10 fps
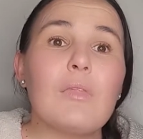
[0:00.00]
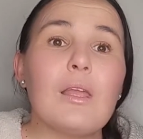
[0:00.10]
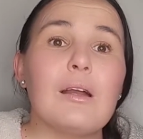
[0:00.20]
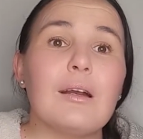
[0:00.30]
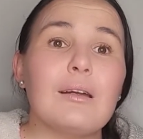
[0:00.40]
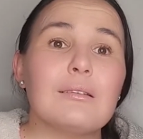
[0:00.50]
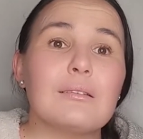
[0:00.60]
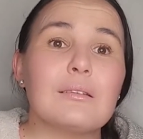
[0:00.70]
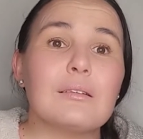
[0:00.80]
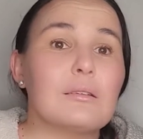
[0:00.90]
And
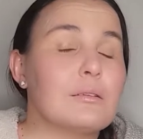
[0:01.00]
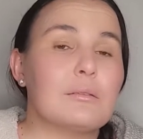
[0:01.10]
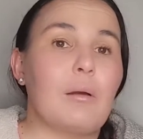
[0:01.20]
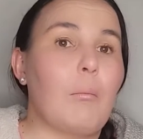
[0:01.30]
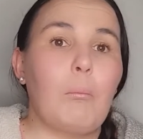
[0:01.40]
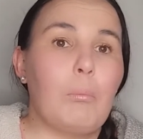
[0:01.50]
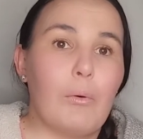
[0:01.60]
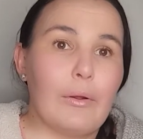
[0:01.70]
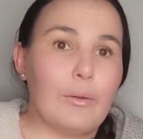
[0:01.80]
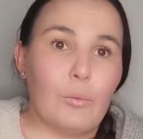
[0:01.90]

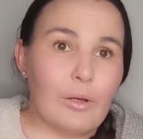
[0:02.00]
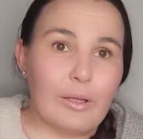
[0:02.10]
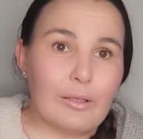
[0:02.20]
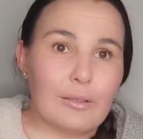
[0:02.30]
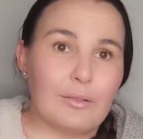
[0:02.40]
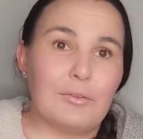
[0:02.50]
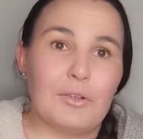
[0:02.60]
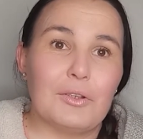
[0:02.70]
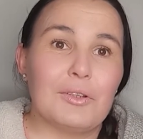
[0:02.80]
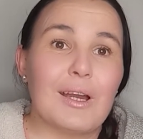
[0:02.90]
by the way, if
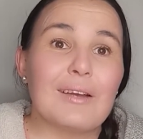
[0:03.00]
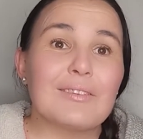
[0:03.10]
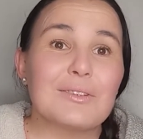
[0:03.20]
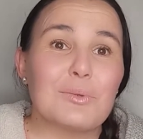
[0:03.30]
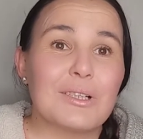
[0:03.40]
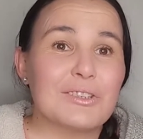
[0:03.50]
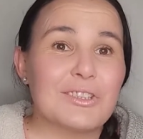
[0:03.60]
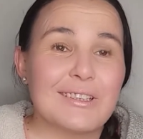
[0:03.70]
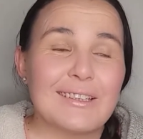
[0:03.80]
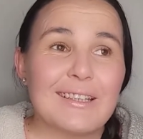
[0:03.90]
you haven't watched
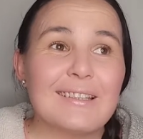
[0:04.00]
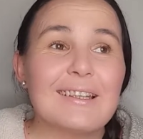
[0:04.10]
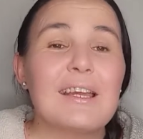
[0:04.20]
it yet,